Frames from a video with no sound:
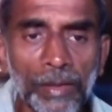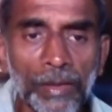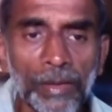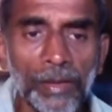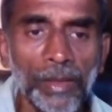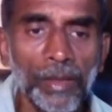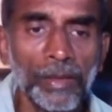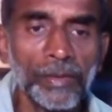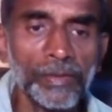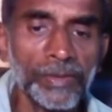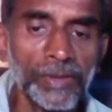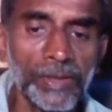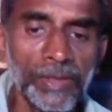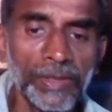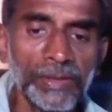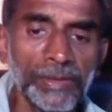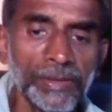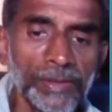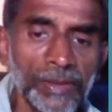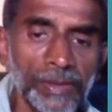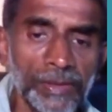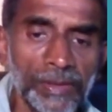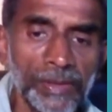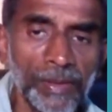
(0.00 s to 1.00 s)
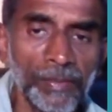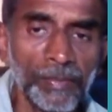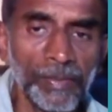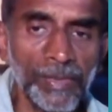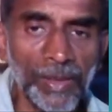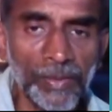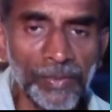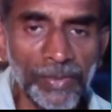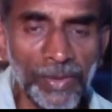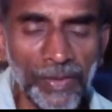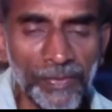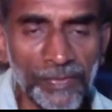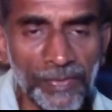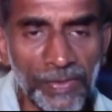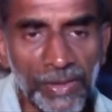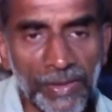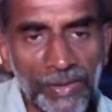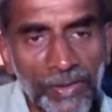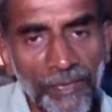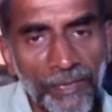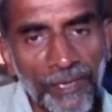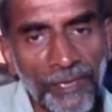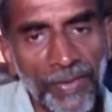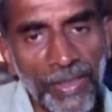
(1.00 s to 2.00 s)
Now, symptoms of
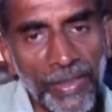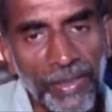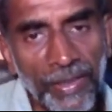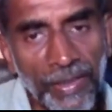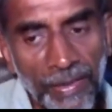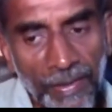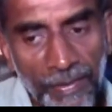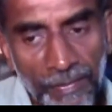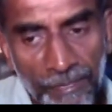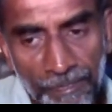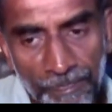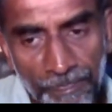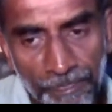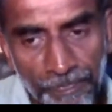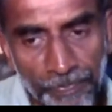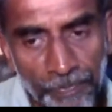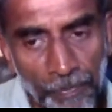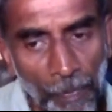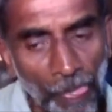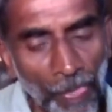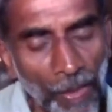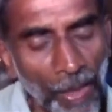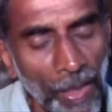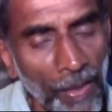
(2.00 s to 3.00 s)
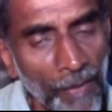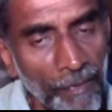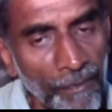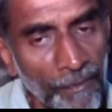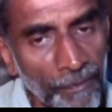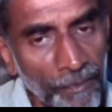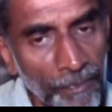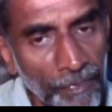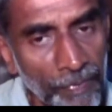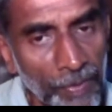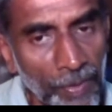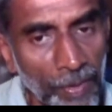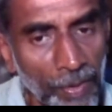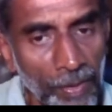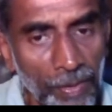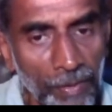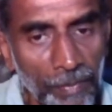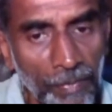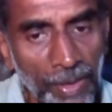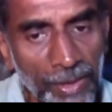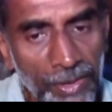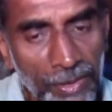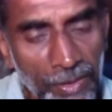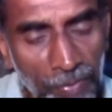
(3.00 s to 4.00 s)
schizophrenia have
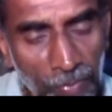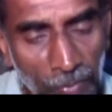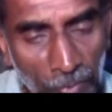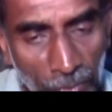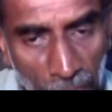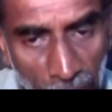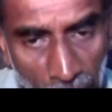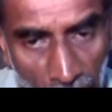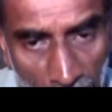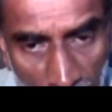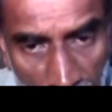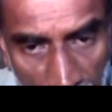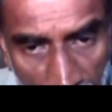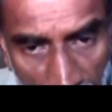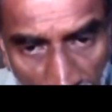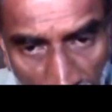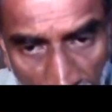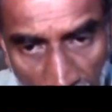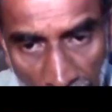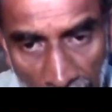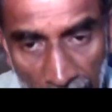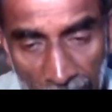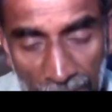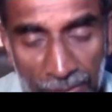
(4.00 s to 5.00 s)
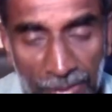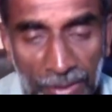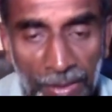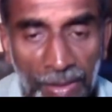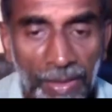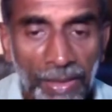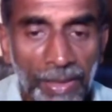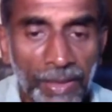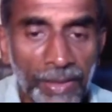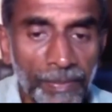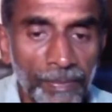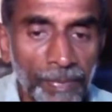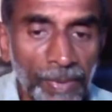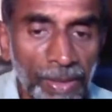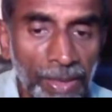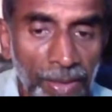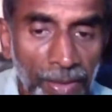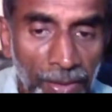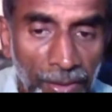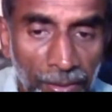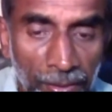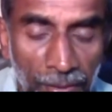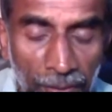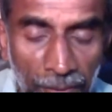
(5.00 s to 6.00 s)
much more recently
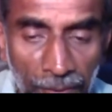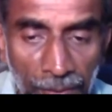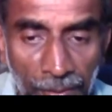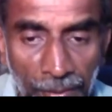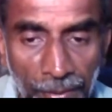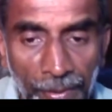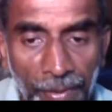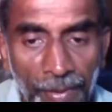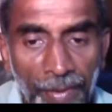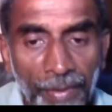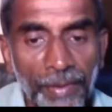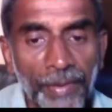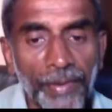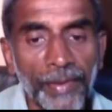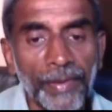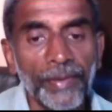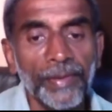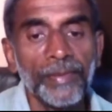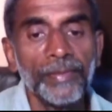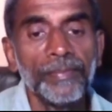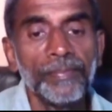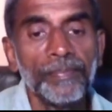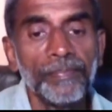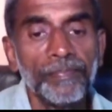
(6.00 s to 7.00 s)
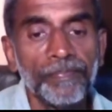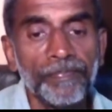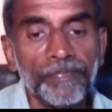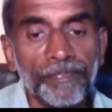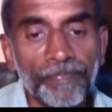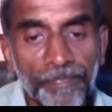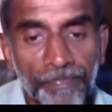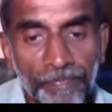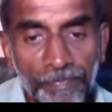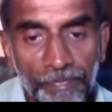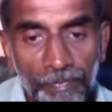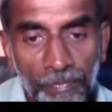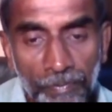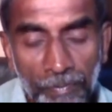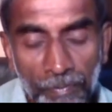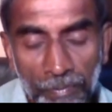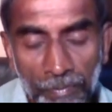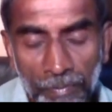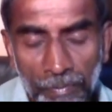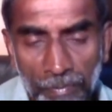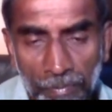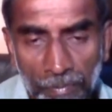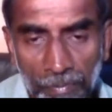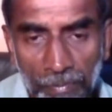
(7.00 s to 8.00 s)
been um,
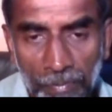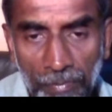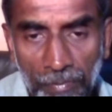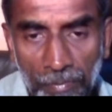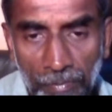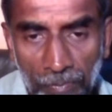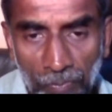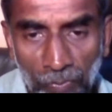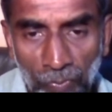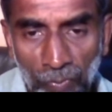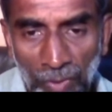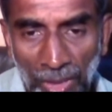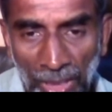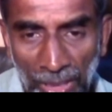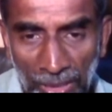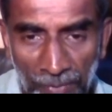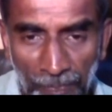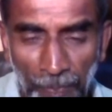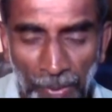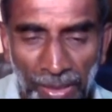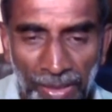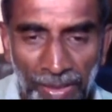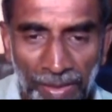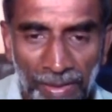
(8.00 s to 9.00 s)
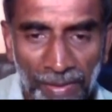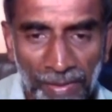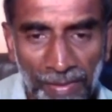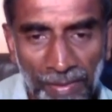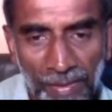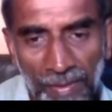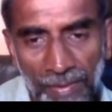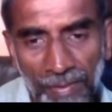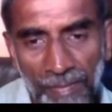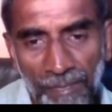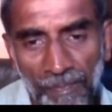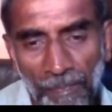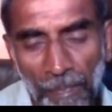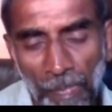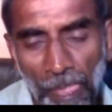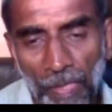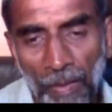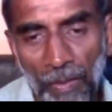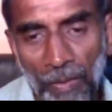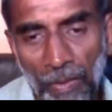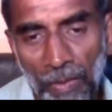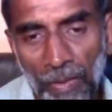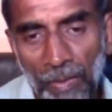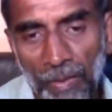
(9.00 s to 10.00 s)
explained
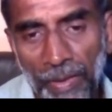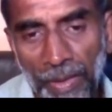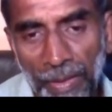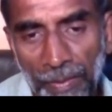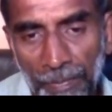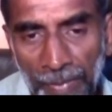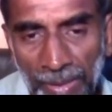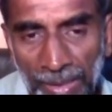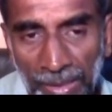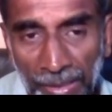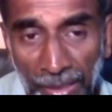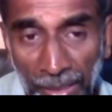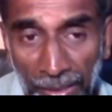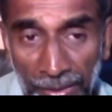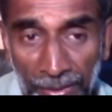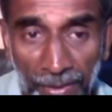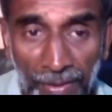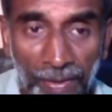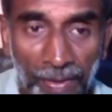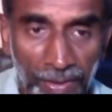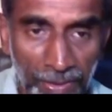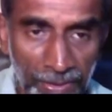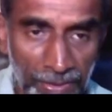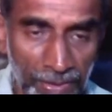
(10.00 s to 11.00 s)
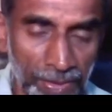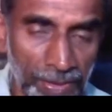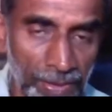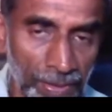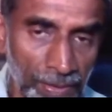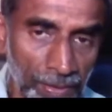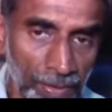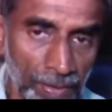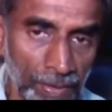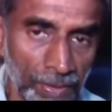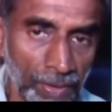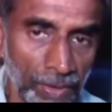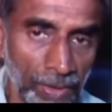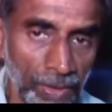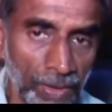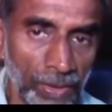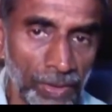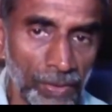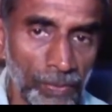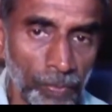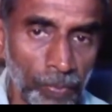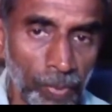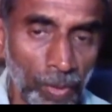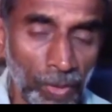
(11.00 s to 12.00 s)
or have been categorized
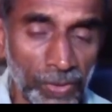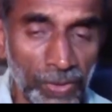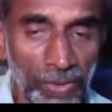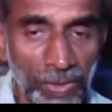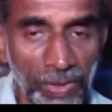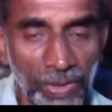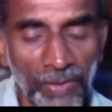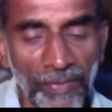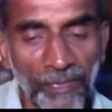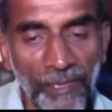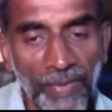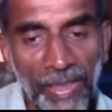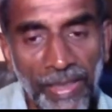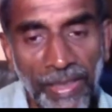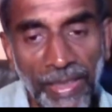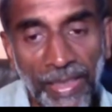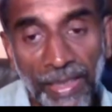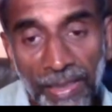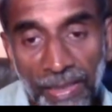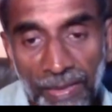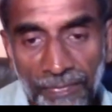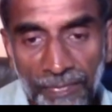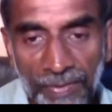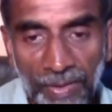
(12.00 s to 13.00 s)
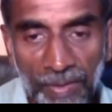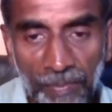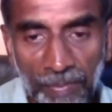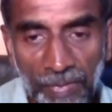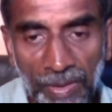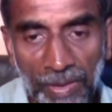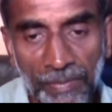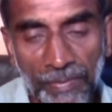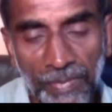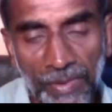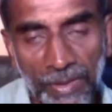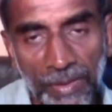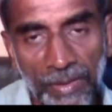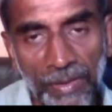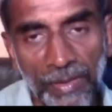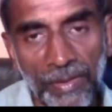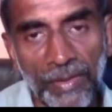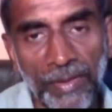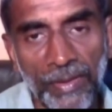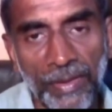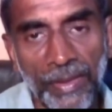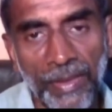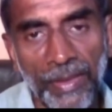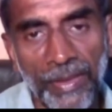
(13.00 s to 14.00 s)
into positive and negative symptoms.
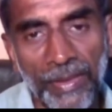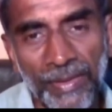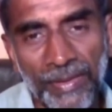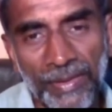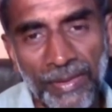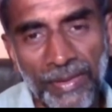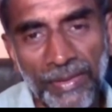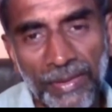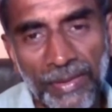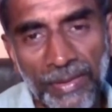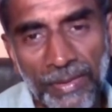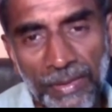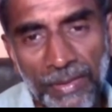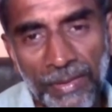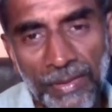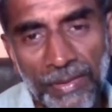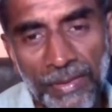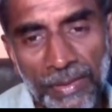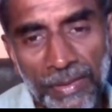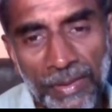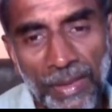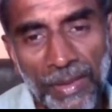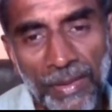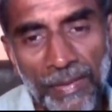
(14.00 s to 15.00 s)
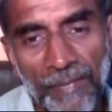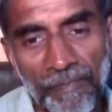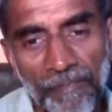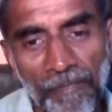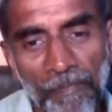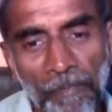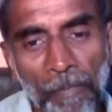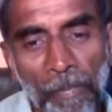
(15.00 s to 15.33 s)
This is uh,